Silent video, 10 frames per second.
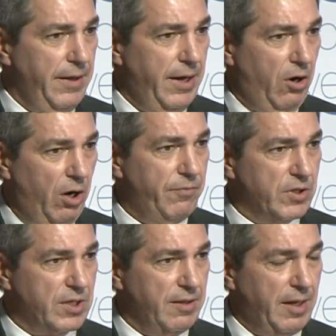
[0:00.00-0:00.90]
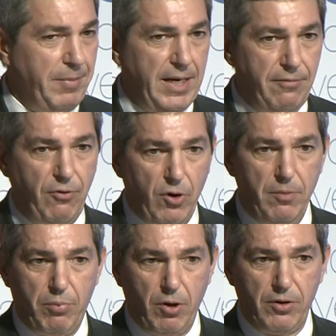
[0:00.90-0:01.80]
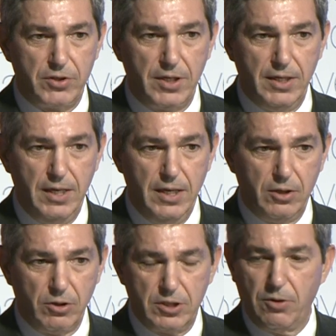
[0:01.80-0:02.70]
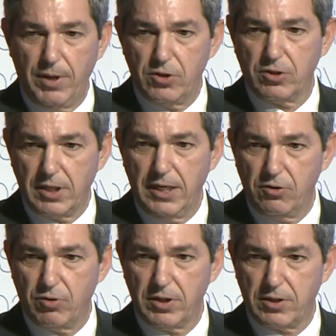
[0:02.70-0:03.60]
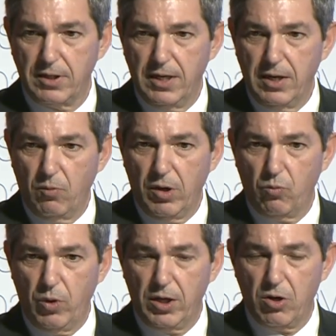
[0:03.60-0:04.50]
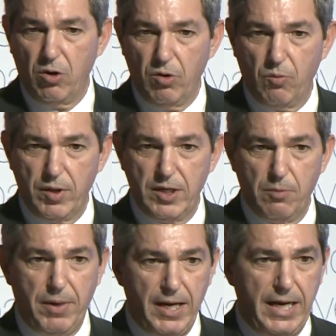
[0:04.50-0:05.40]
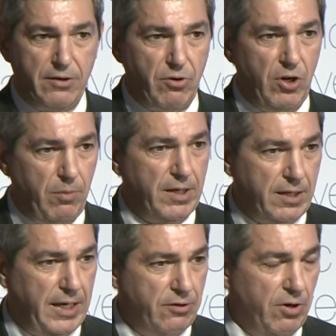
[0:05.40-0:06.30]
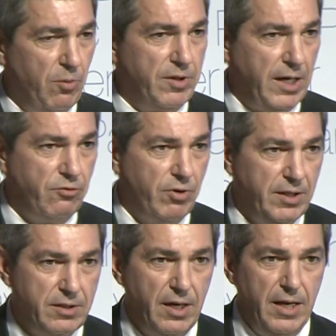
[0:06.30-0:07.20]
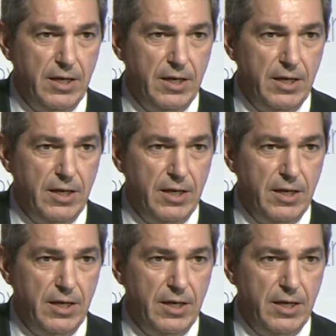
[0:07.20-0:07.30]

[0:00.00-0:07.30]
Uh, obviously, there are many foreign policy considerations and interests when we go and we deal bilaterally or multilaterally with countries.